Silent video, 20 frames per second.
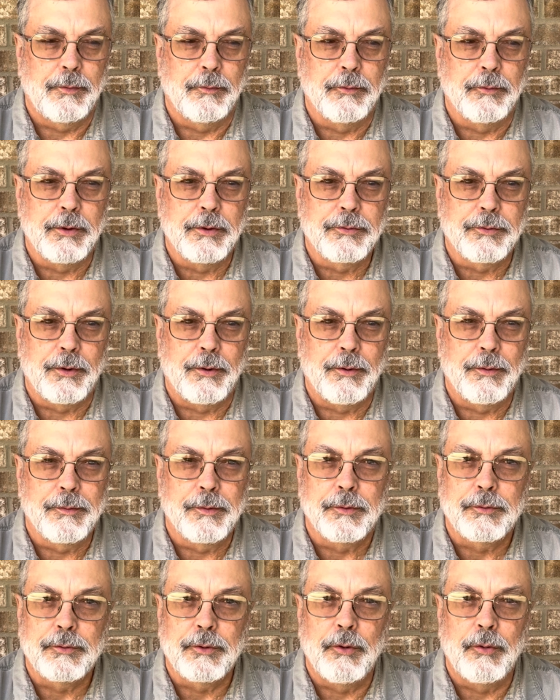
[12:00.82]
on this earth
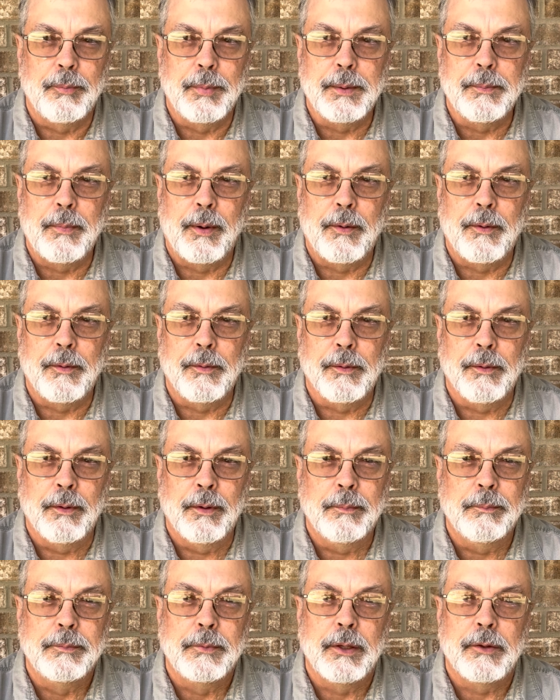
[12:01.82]
is going to be burned
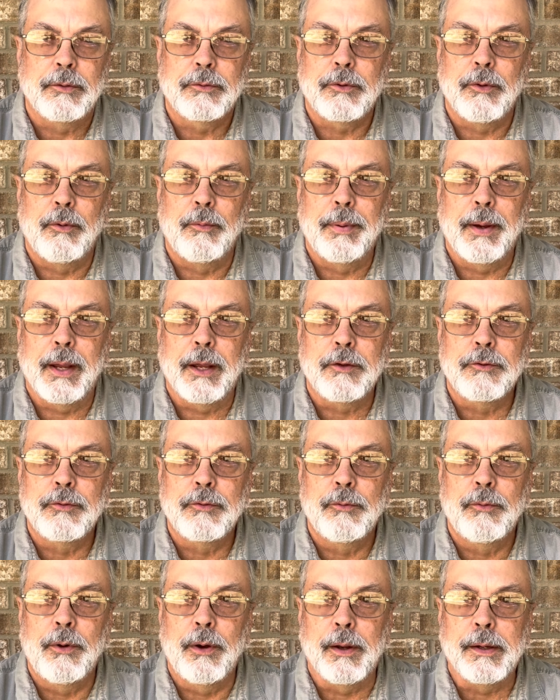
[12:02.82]
up. It's going to pass
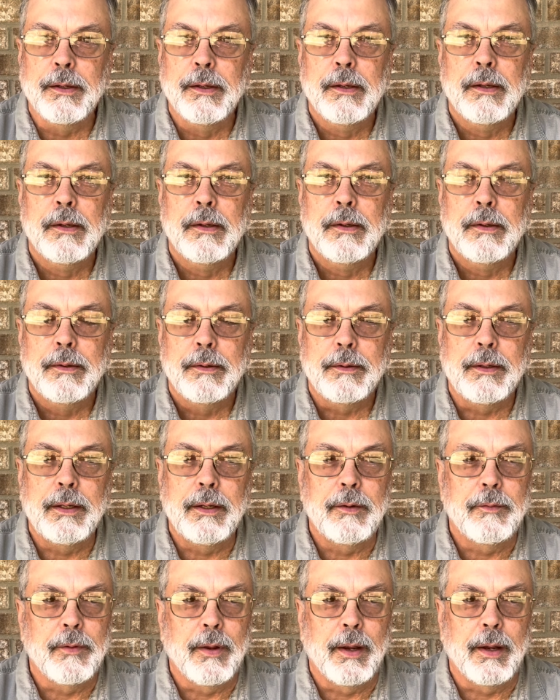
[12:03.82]
away.
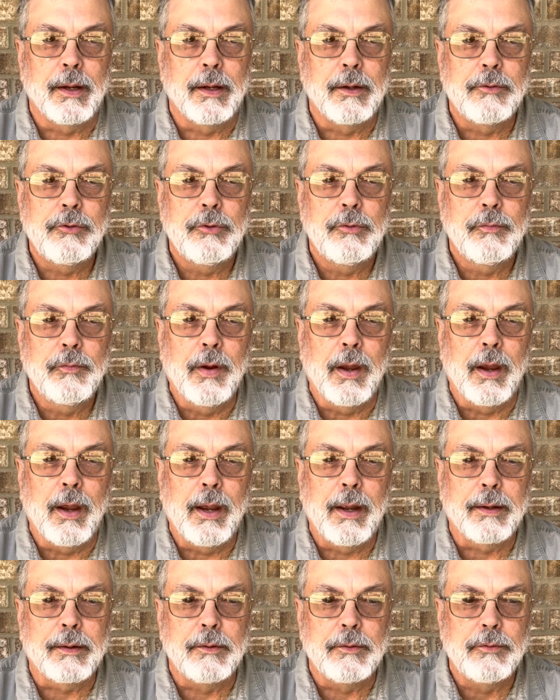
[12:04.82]
Anything that you've
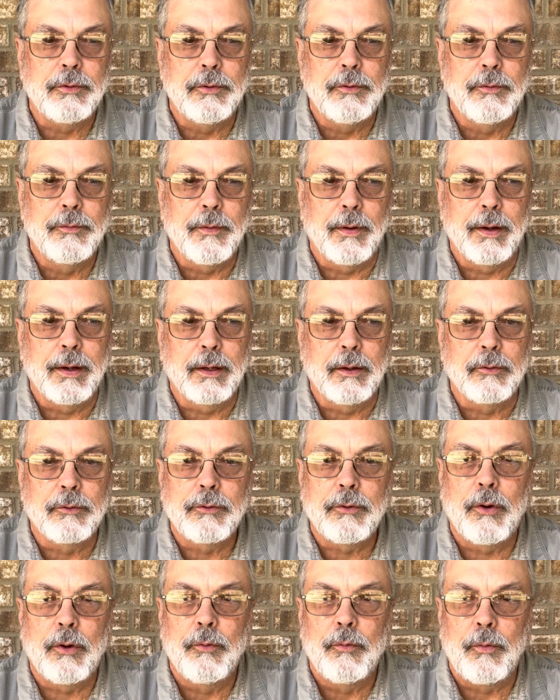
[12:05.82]
got that you think is
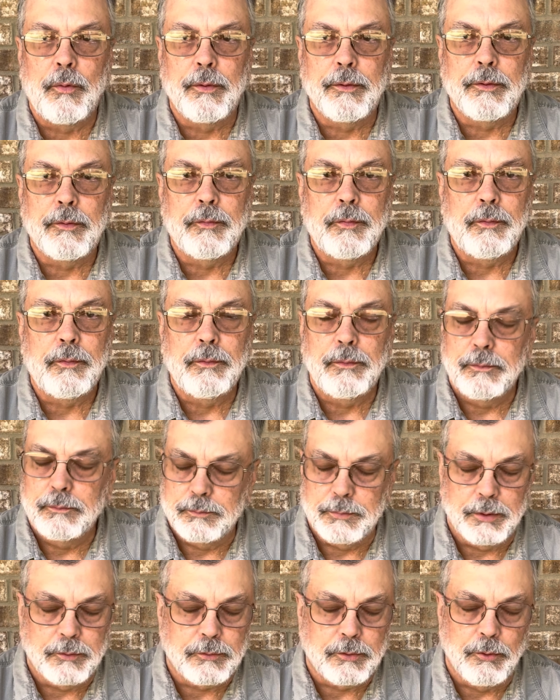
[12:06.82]
so wonderful,
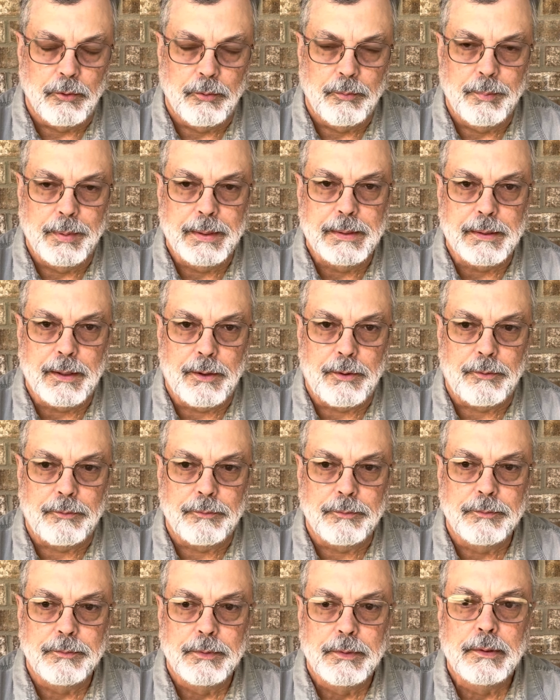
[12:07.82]
it's going to be
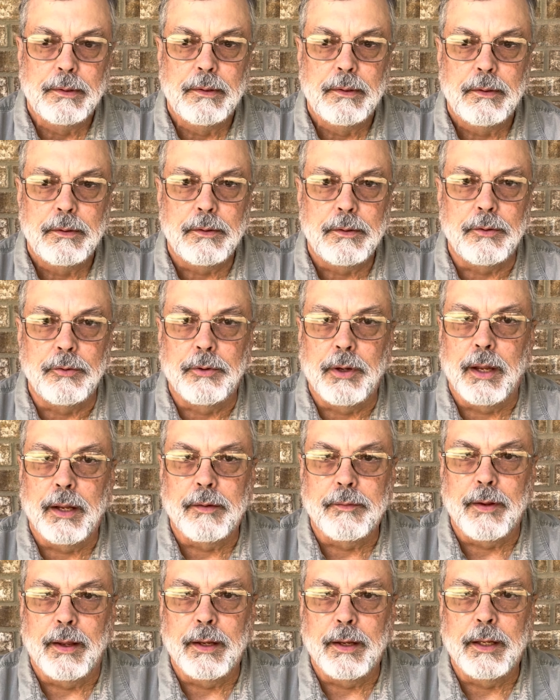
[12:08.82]
gone. You
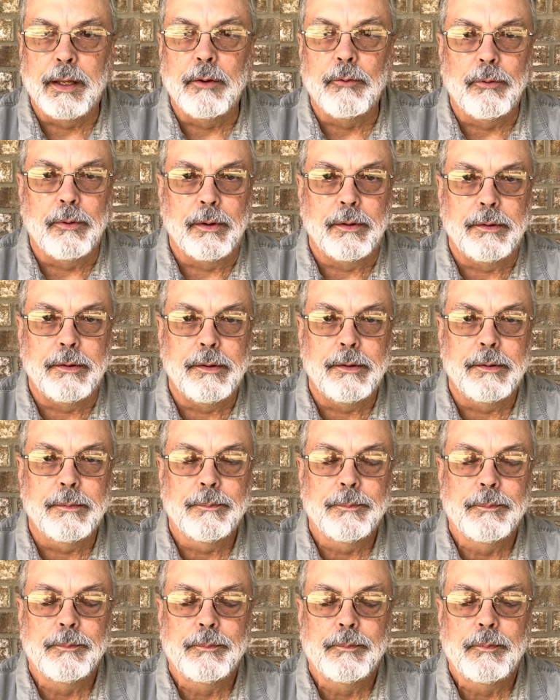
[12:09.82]
can't take it with you.
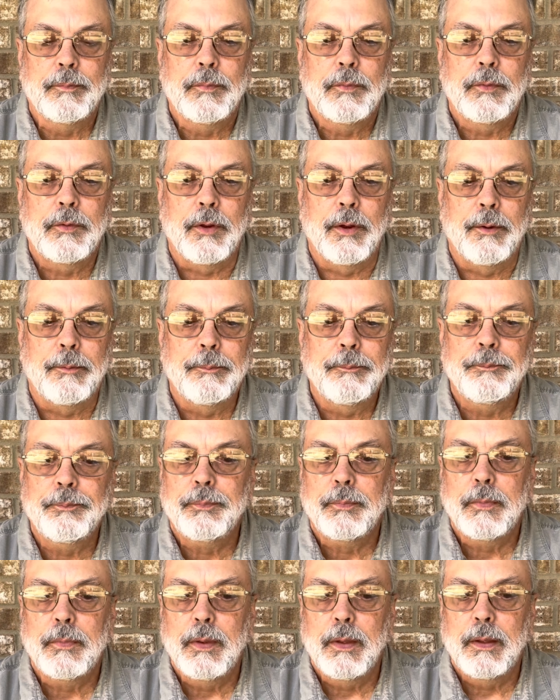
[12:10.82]
So
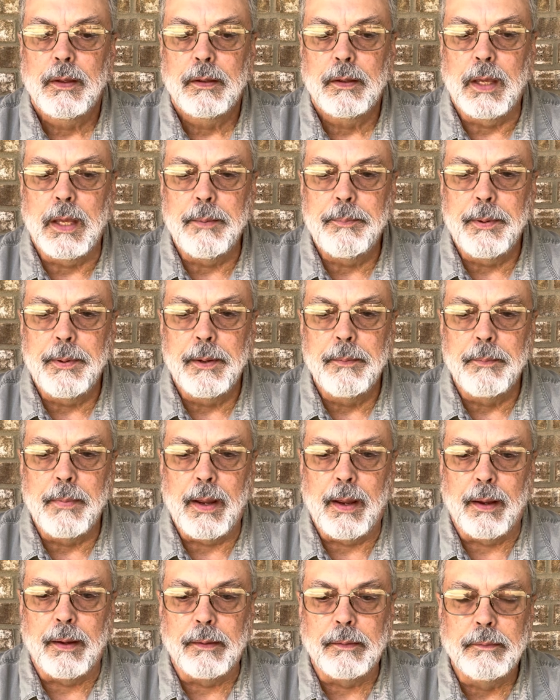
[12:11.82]
keep in
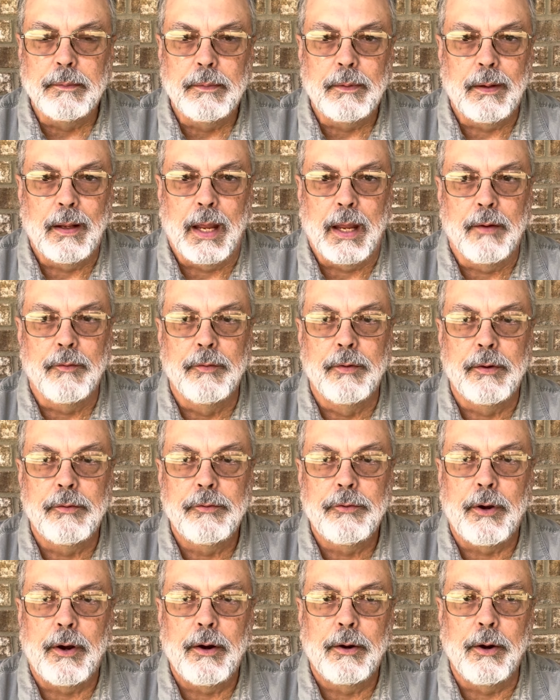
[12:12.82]
mind, heaven is
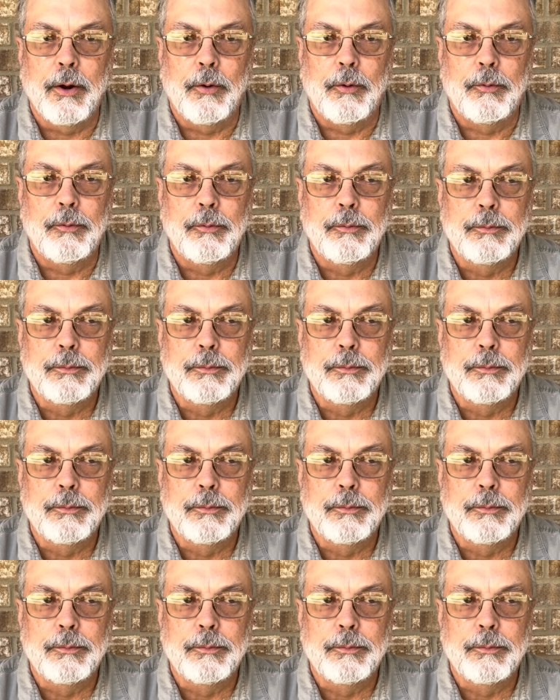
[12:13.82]
our goal.